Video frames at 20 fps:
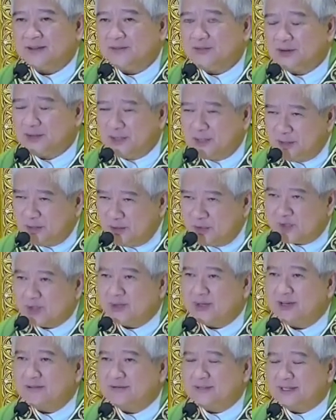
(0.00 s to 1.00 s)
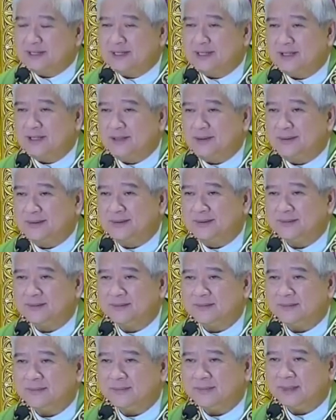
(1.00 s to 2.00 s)
for those who have hurt you.
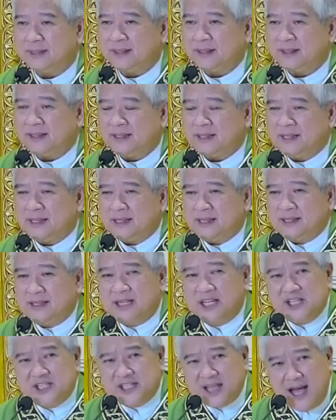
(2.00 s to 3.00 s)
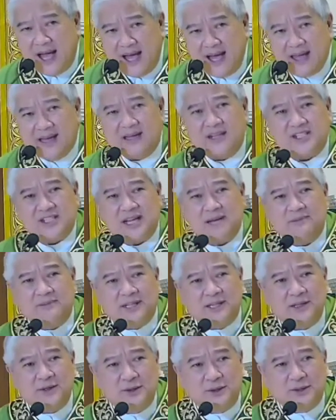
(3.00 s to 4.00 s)
Desire
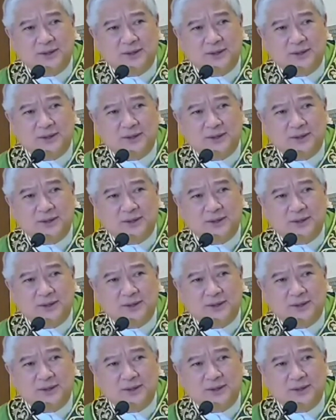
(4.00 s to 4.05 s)
something